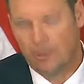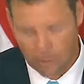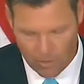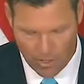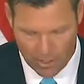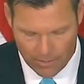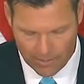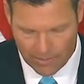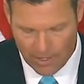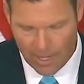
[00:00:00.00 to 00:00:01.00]

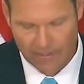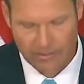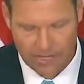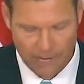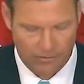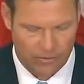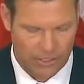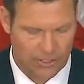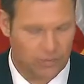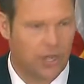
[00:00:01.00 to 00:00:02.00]
requirements at the time of
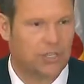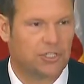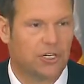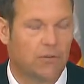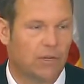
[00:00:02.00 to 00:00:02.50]
registration.